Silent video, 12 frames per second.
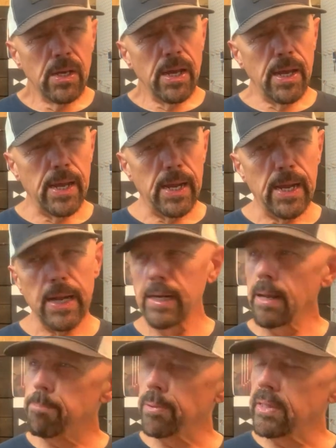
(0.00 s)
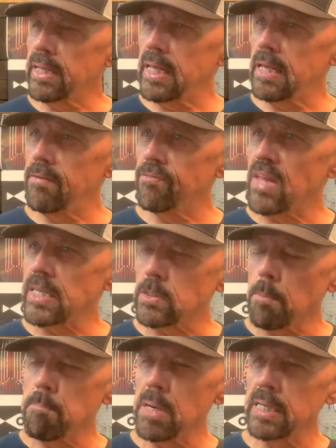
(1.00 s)
And I believe that's
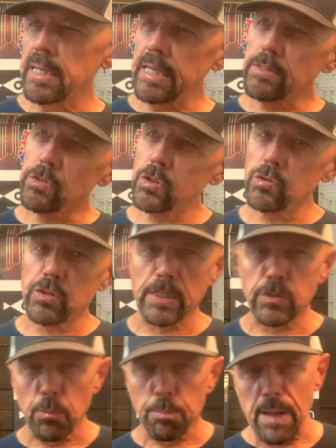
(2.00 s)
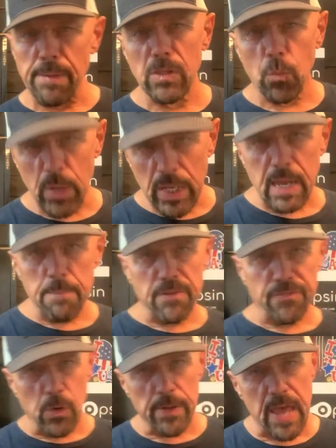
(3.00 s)
a Monday, Tuesday. So probably the weekend
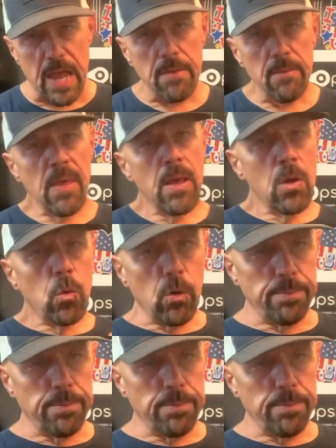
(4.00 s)
before that, we'll